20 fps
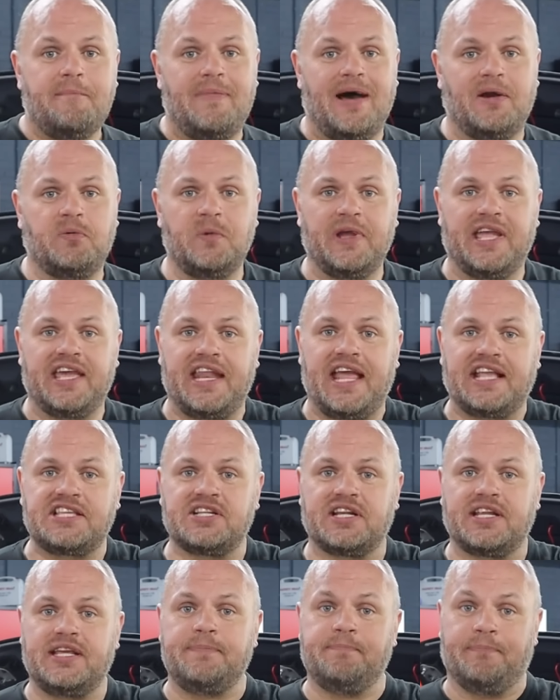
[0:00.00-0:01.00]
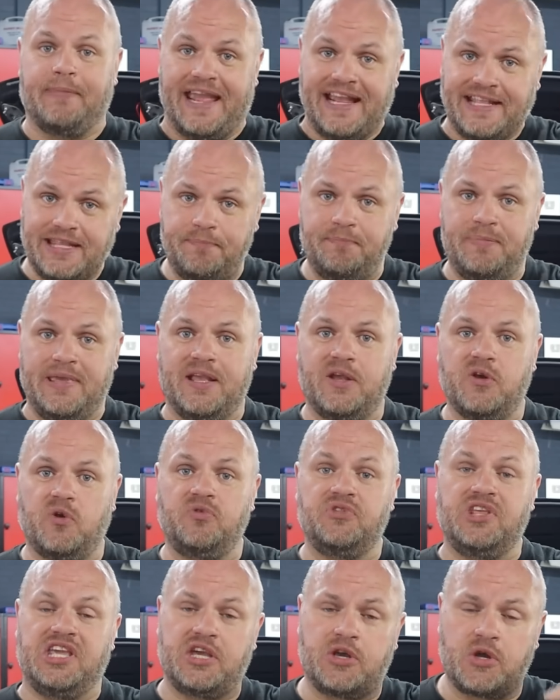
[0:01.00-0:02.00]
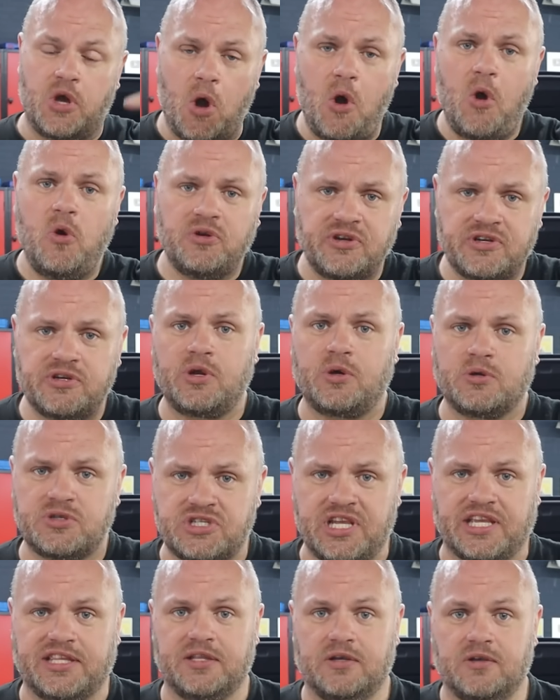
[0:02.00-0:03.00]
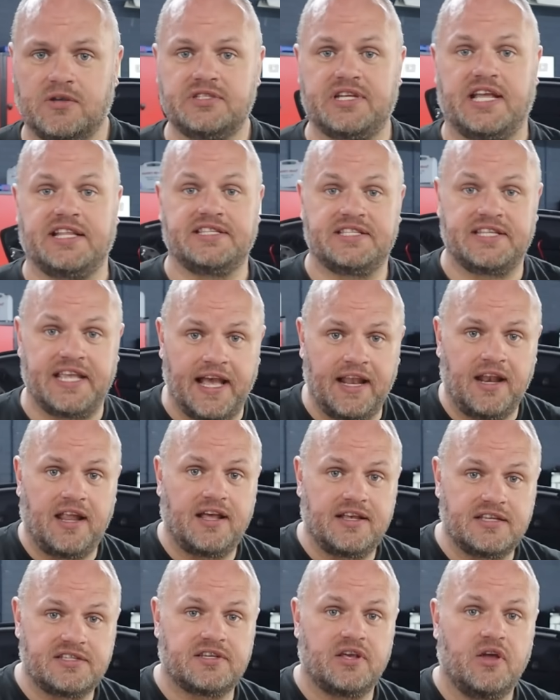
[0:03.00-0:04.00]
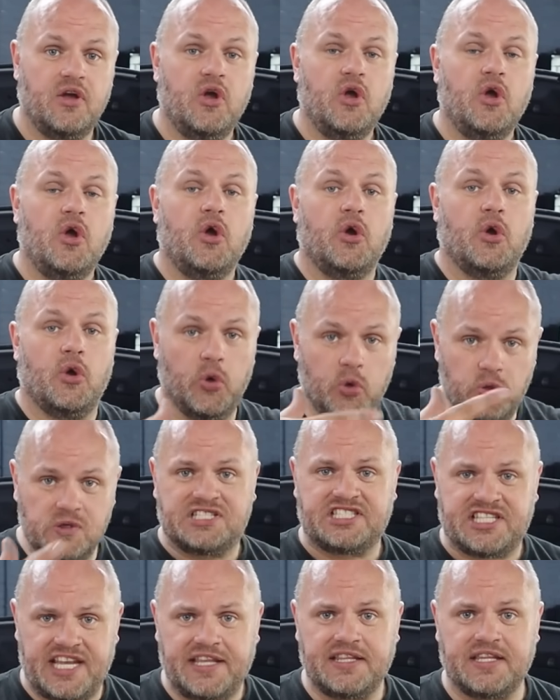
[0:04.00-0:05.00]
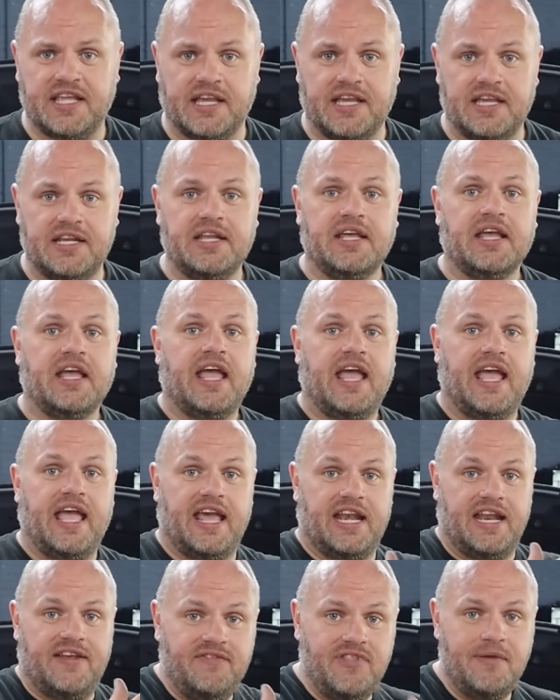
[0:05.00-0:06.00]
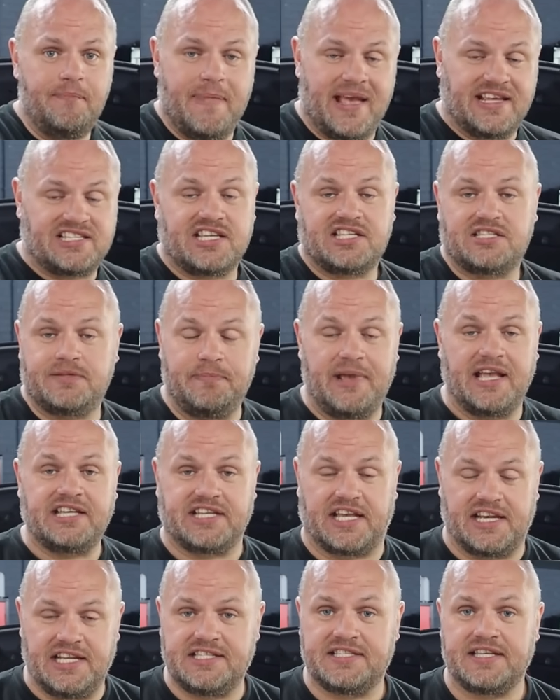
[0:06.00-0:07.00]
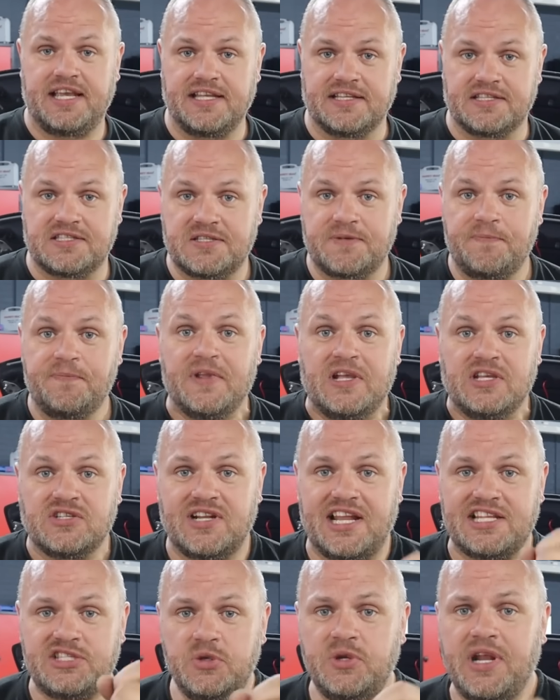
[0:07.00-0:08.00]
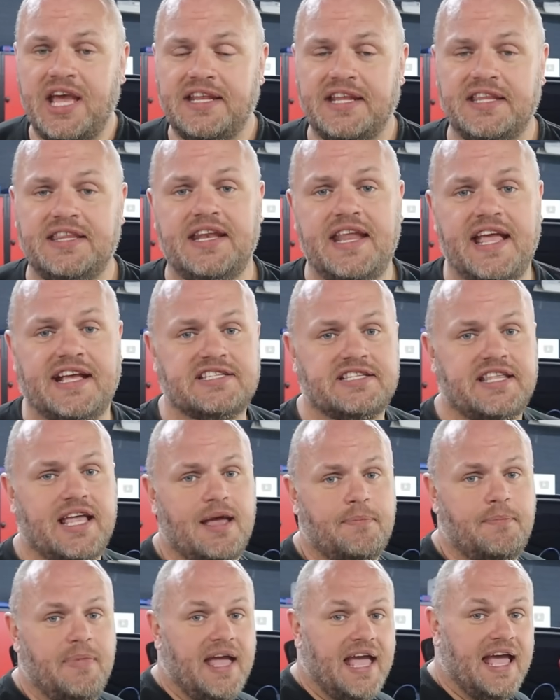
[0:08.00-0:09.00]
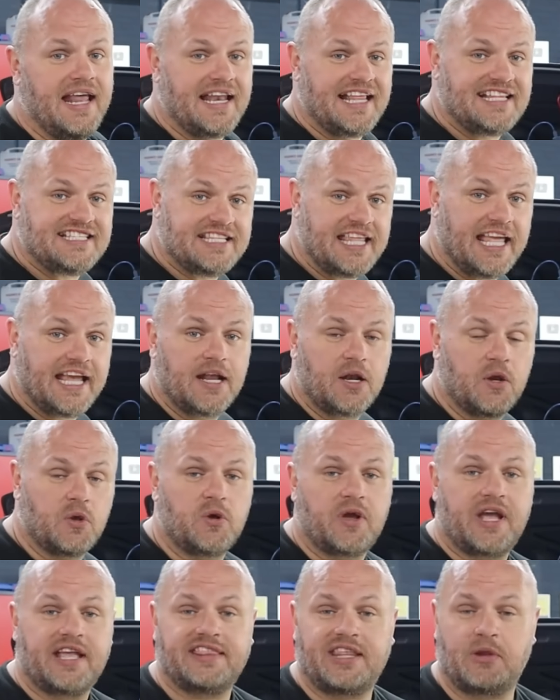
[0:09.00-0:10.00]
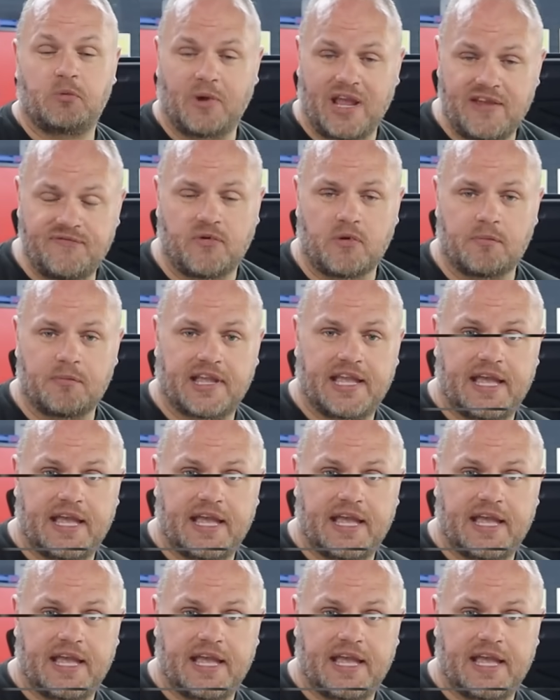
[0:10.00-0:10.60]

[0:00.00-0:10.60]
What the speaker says: but we can actually make the Pico decode those signals and tell us who is sending it and if the message makes any sense. So let's do that in the next step, and let's take a look at that waveform